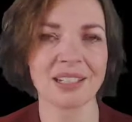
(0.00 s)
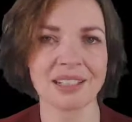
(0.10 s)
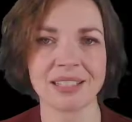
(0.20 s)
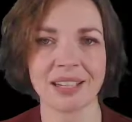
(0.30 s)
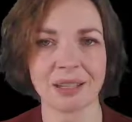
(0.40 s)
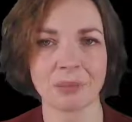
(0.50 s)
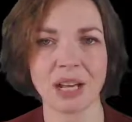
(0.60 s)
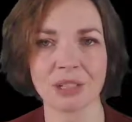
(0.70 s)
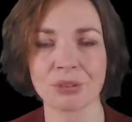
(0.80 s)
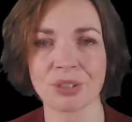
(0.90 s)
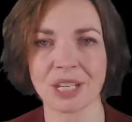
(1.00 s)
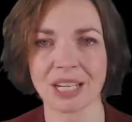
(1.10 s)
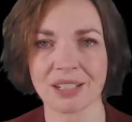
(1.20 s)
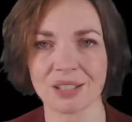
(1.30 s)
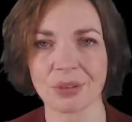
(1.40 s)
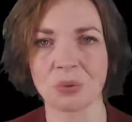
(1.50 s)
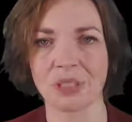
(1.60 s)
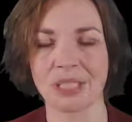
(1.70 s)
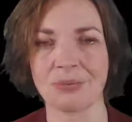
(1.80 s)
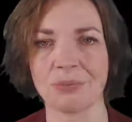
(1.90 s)
take microseconds or
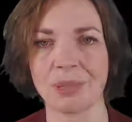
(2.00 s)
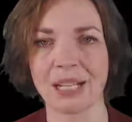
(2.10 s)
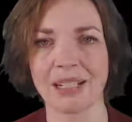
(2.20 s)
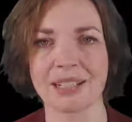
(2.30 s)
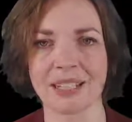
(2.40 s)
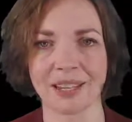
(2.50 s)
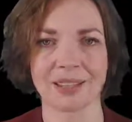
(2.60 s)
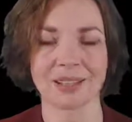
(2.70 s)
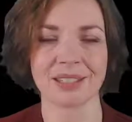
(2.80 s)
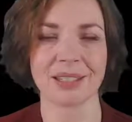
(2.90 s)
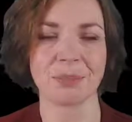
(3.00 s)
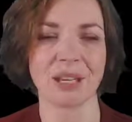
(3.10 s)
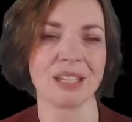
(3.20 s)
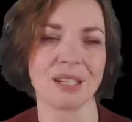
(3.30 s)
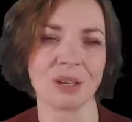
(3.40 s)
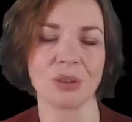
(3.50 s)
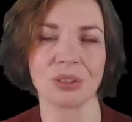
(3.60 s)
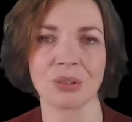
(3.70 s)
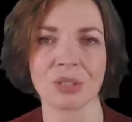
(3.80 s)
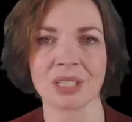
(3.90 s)
even milliseconds depending
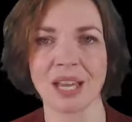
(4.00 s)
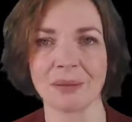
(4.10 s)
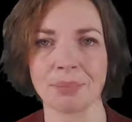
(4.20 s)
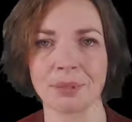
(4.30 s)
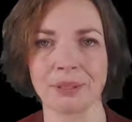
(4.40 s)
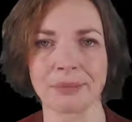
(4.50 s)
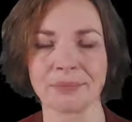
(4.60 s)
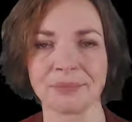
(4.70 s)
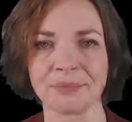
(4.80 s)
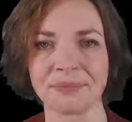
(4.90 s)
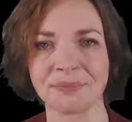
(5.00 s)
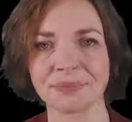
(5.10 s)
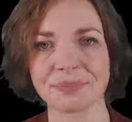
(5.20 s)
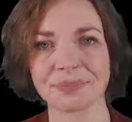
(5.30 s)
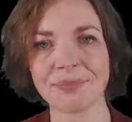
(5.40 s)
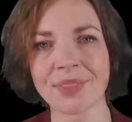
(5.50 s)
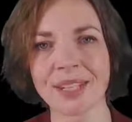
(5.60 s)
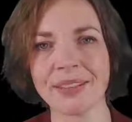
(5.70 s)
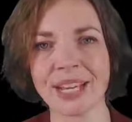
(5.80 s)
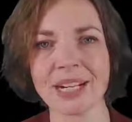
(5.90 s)
on your sample.
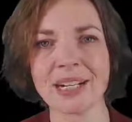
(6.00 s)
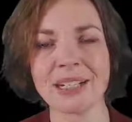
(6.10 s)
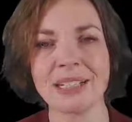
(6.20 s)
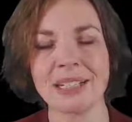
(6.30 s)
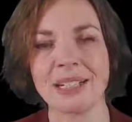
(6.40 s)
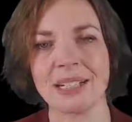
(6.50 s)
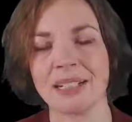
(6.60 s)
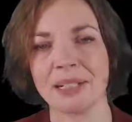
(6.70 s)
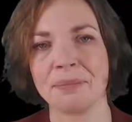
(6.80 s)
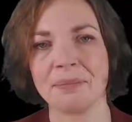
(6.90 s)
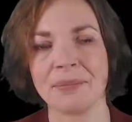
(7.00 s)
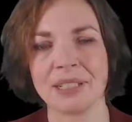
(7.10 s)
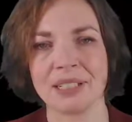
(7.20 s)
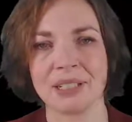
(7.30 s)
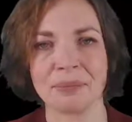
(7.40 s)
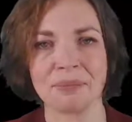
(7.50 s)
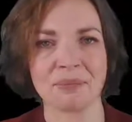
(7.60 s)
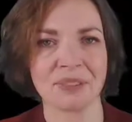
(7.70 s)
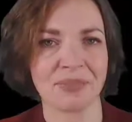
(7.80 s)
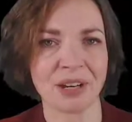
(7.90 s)
There are
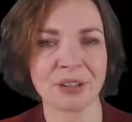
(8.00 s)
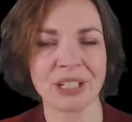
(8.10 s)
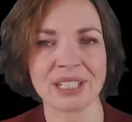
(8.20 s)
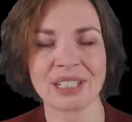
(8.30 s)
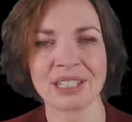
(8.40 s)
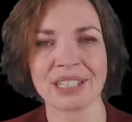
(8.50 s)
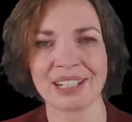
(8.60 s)
various